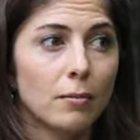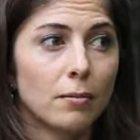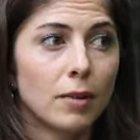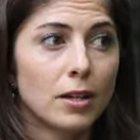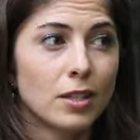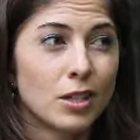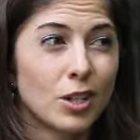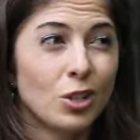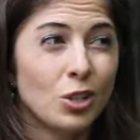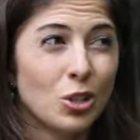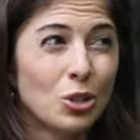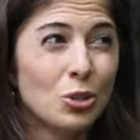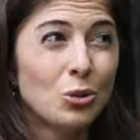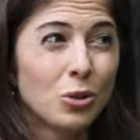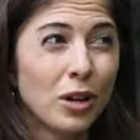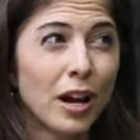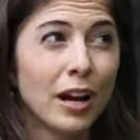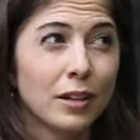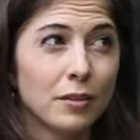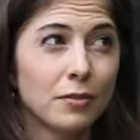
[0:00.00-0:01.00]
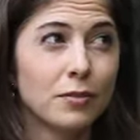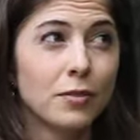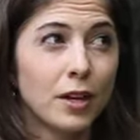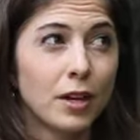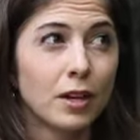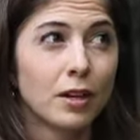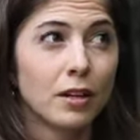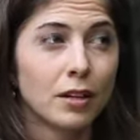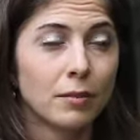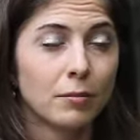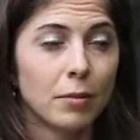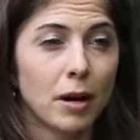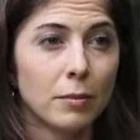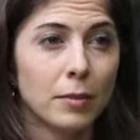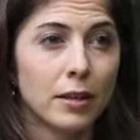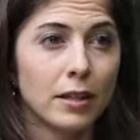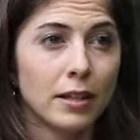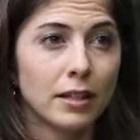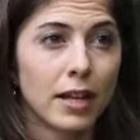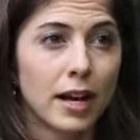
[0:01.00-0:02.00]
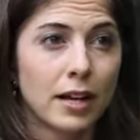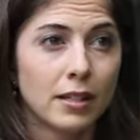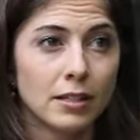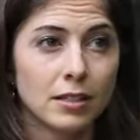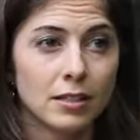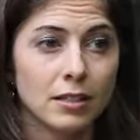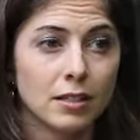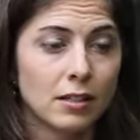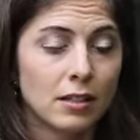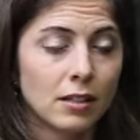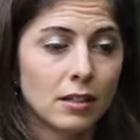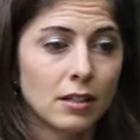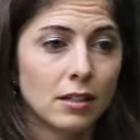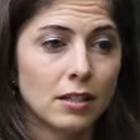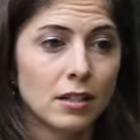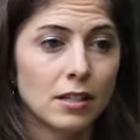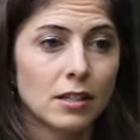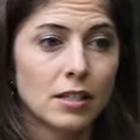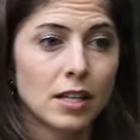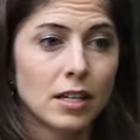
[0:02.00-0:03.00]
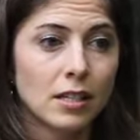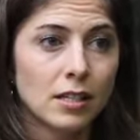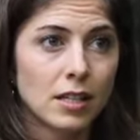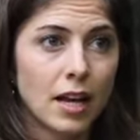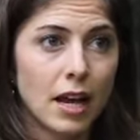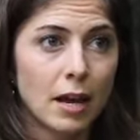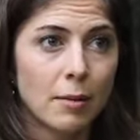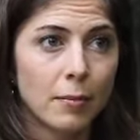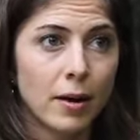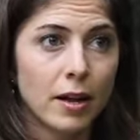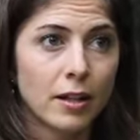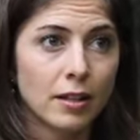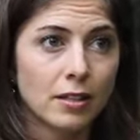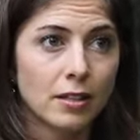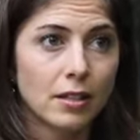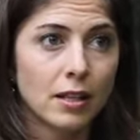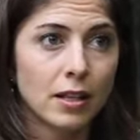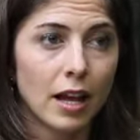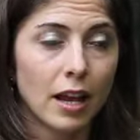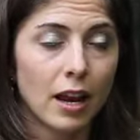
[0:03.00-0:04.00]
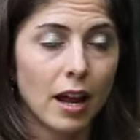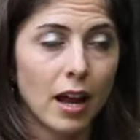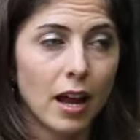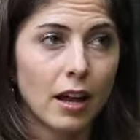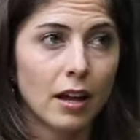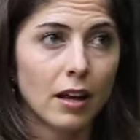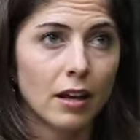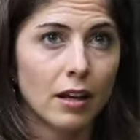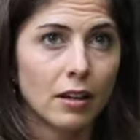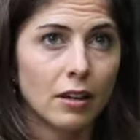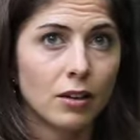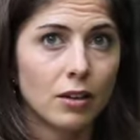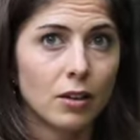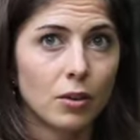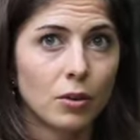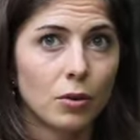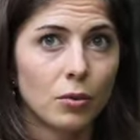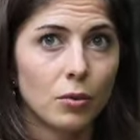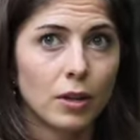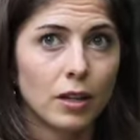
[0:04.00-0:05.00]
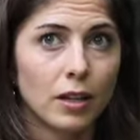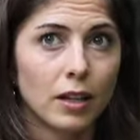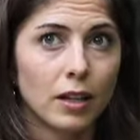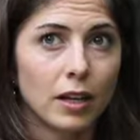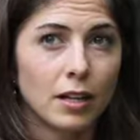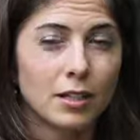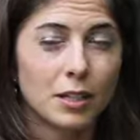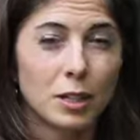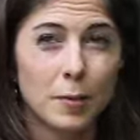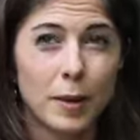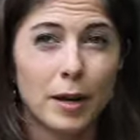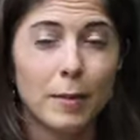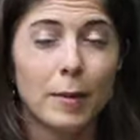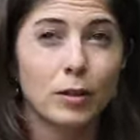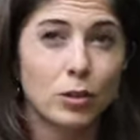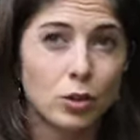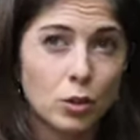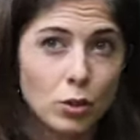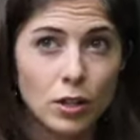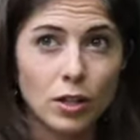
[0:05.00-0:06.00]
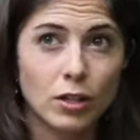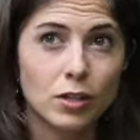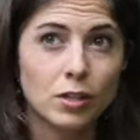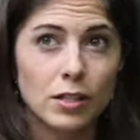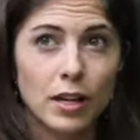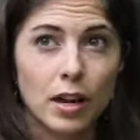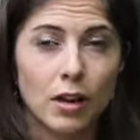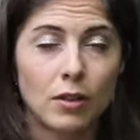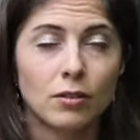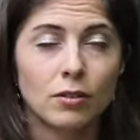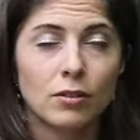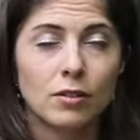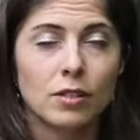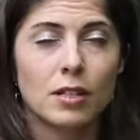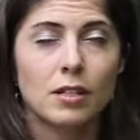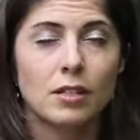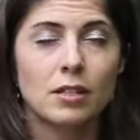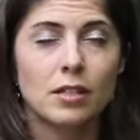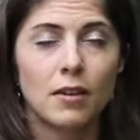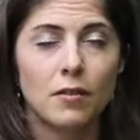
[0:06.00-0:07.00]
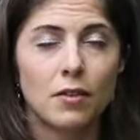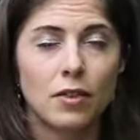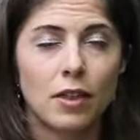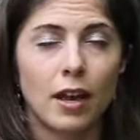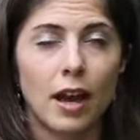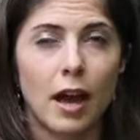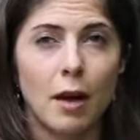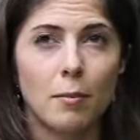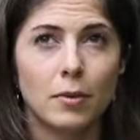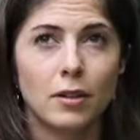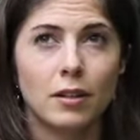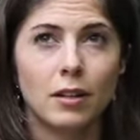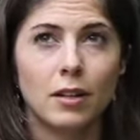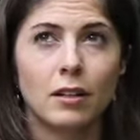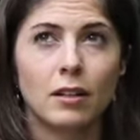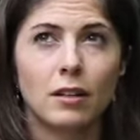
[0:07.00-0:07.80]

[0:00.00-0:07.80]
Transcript: it's a new kind of fear, probably in the last 6 to 8 months, that I really, because it's been about 2 years now since everything happened,